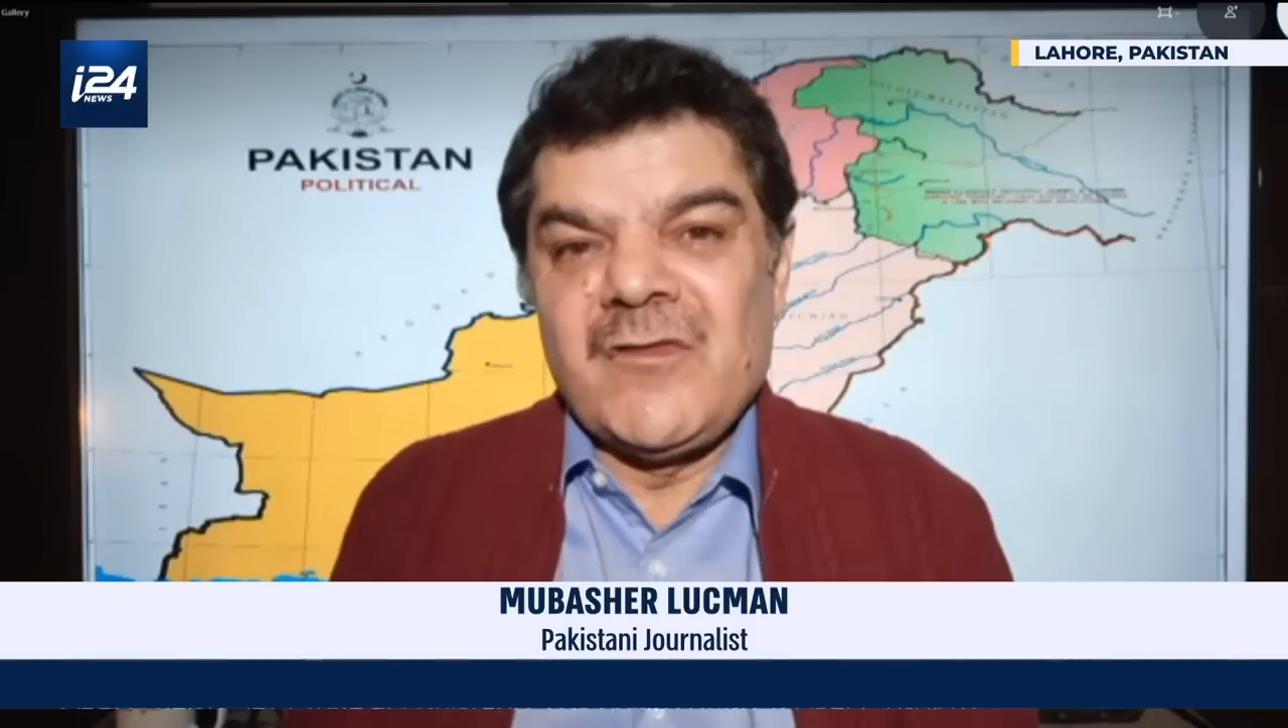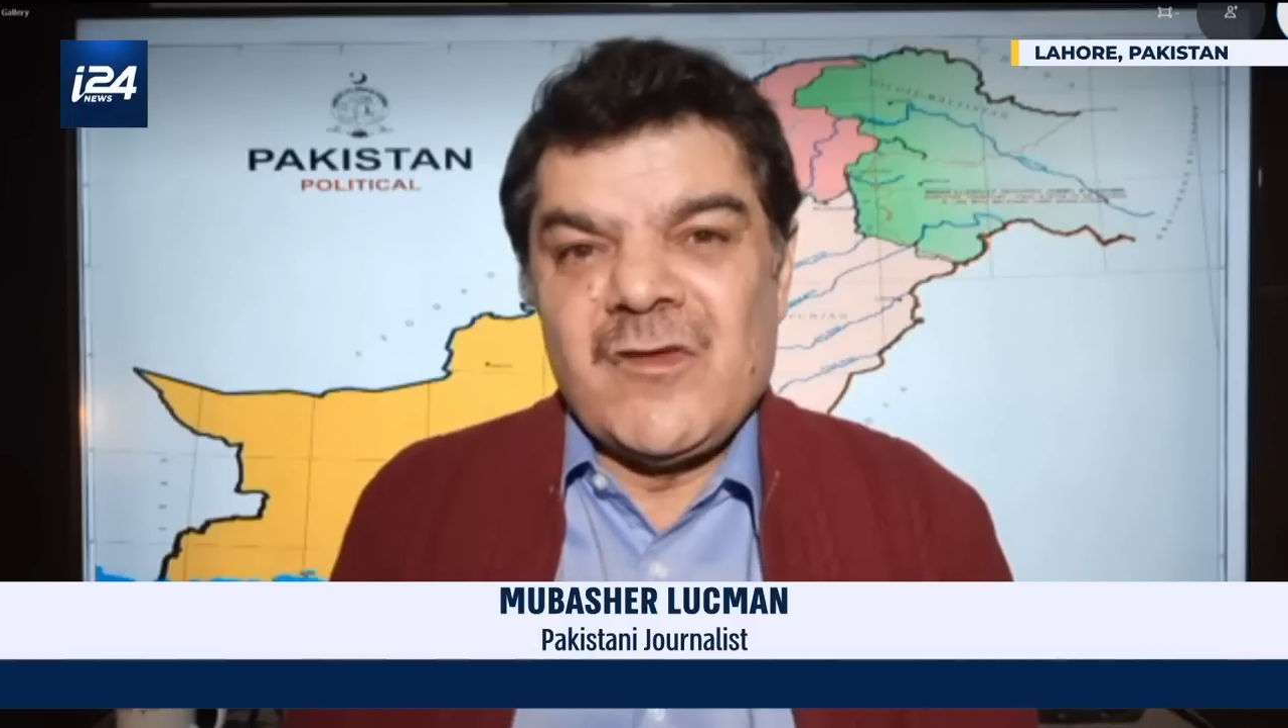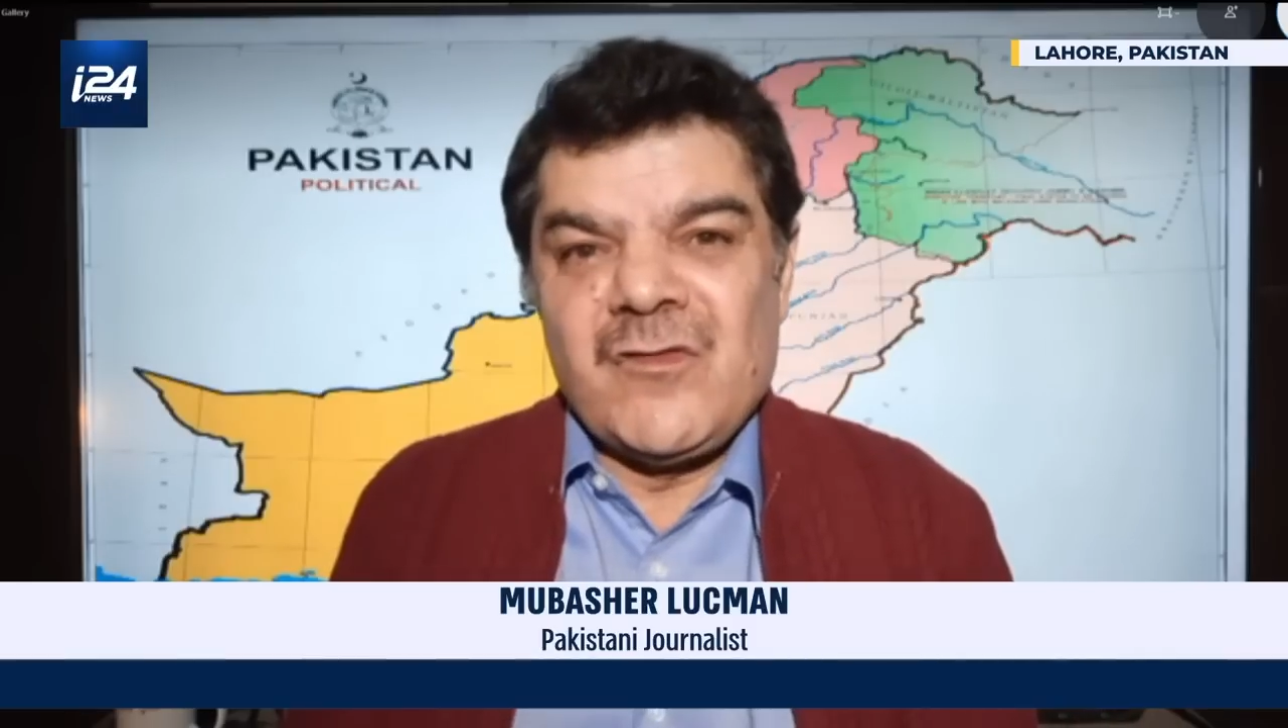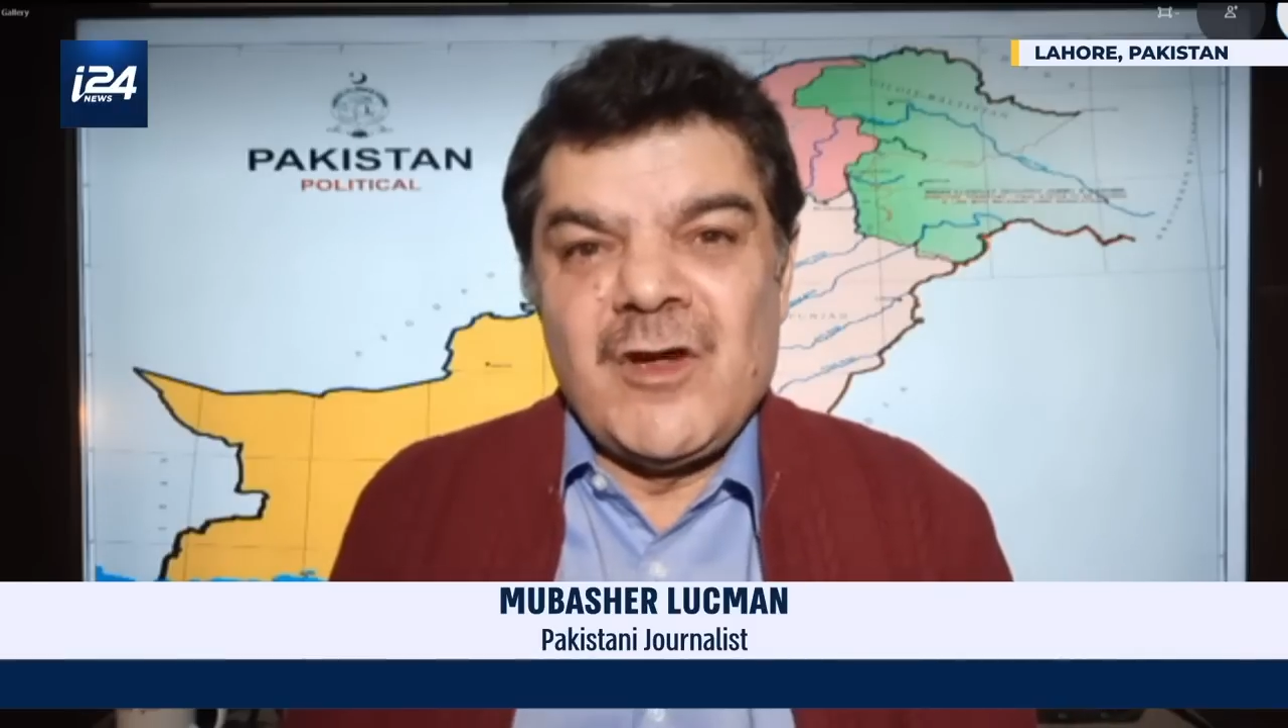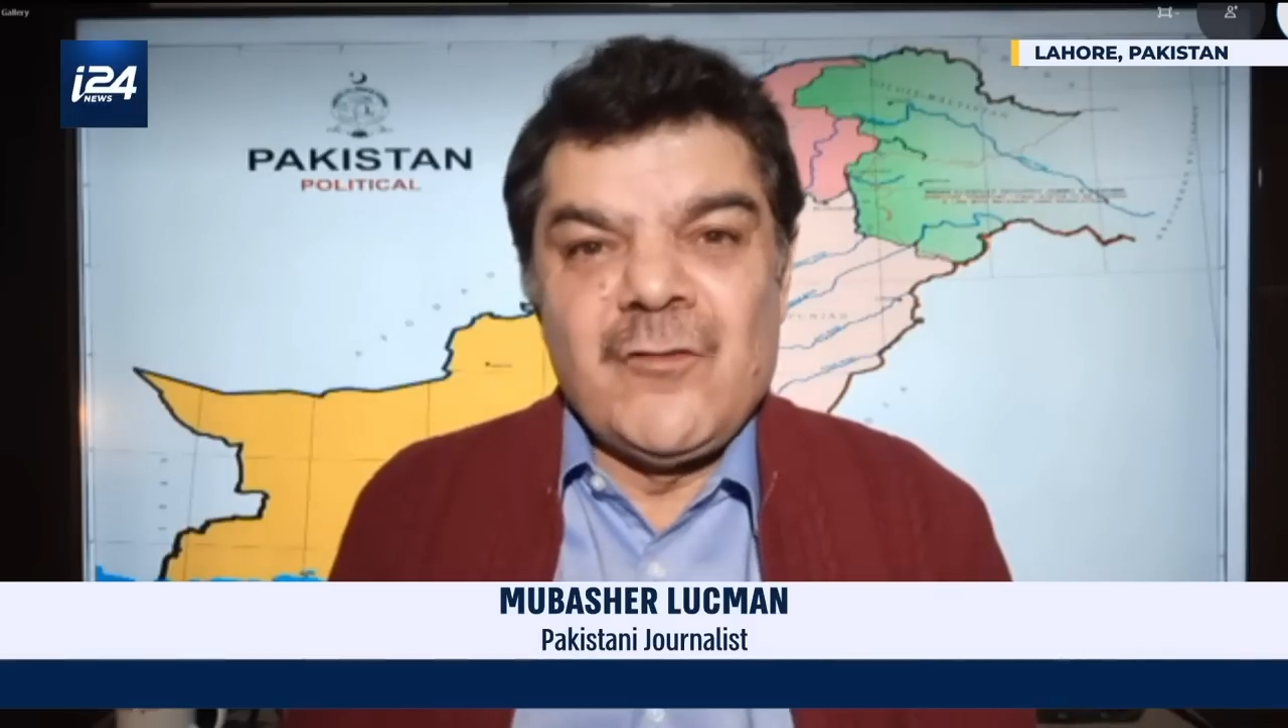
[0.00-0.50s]

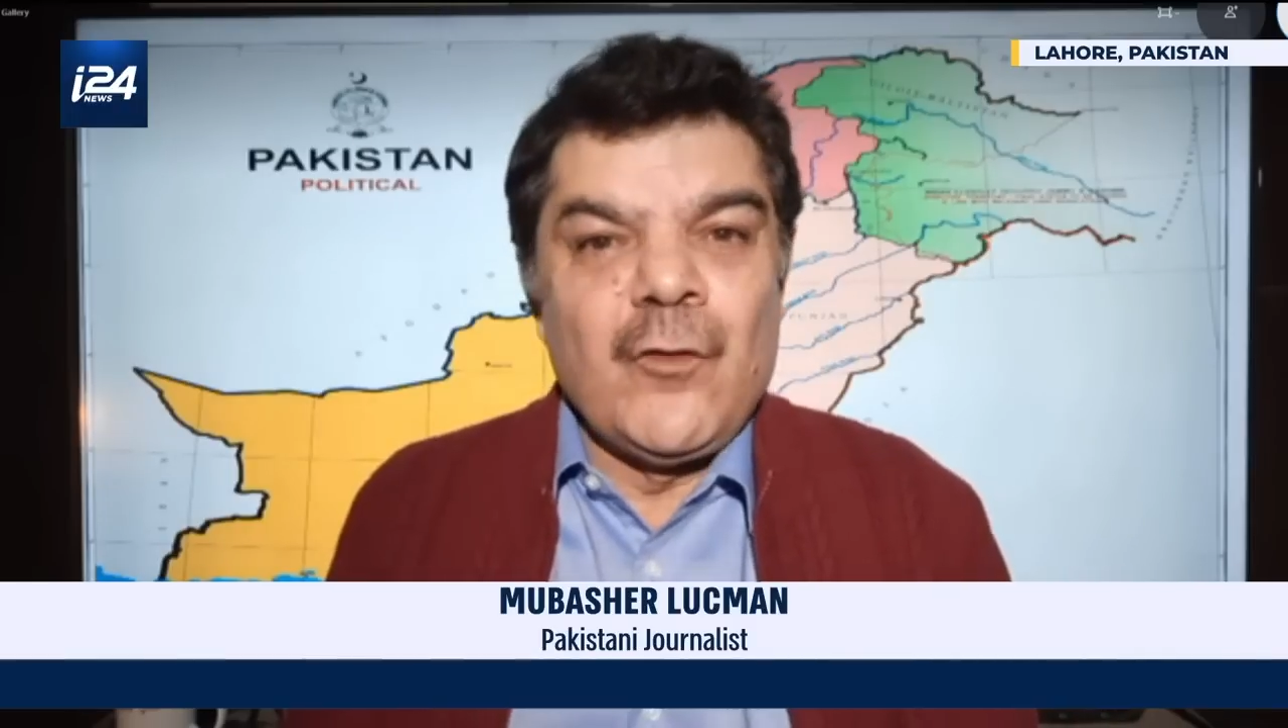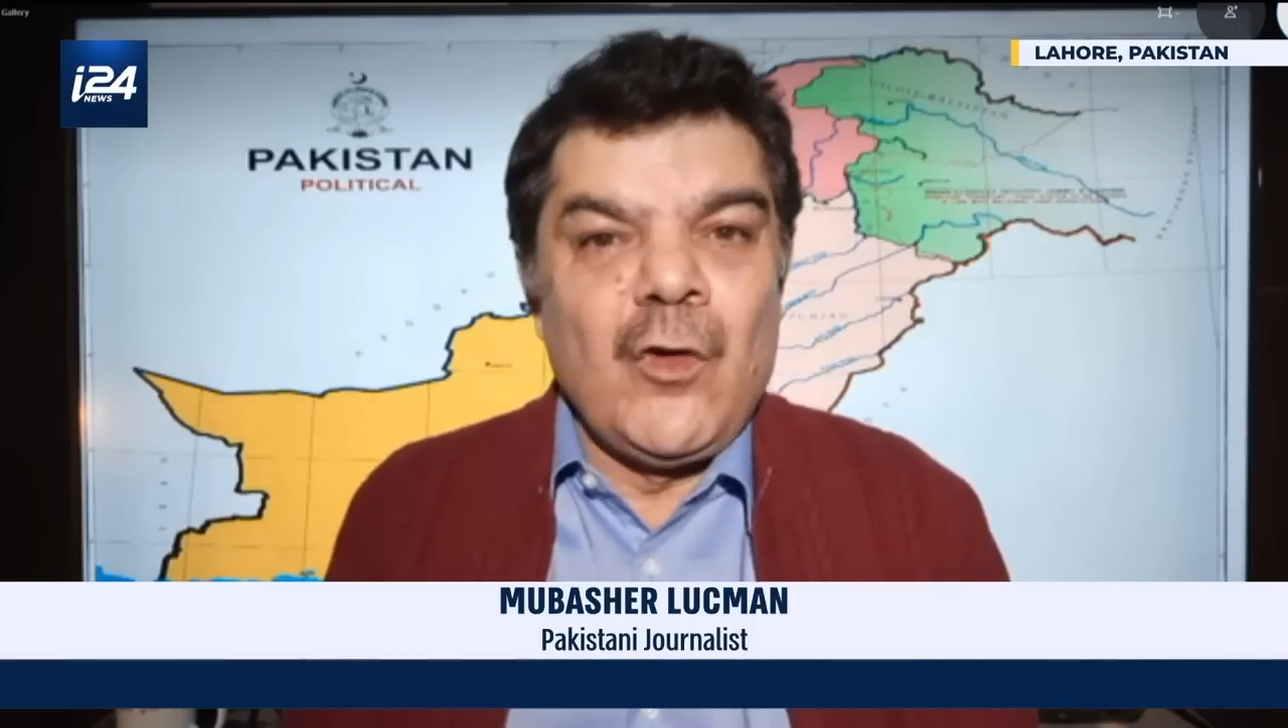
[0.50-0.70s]
existed